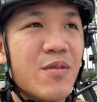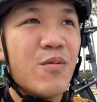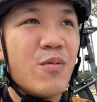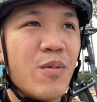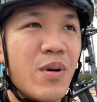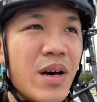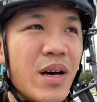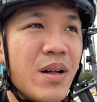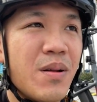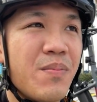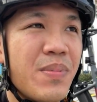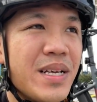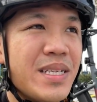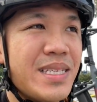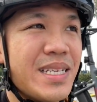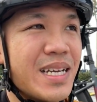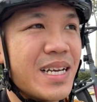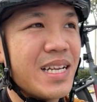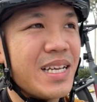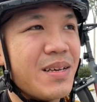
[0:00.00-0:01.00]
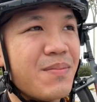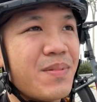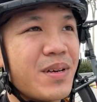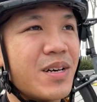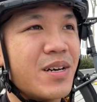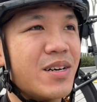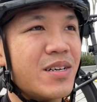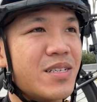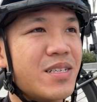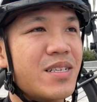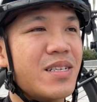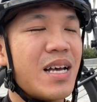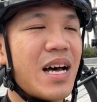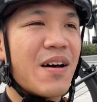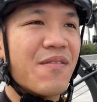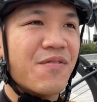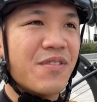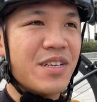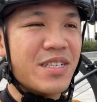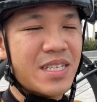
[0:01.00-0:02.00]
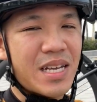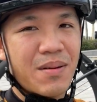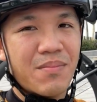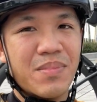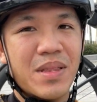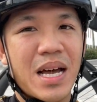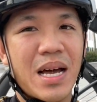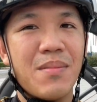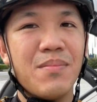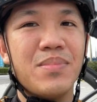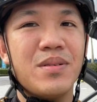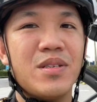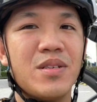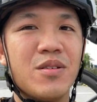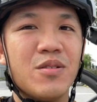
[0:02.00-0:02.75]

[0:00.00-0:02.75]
Well, basically because after sometimes,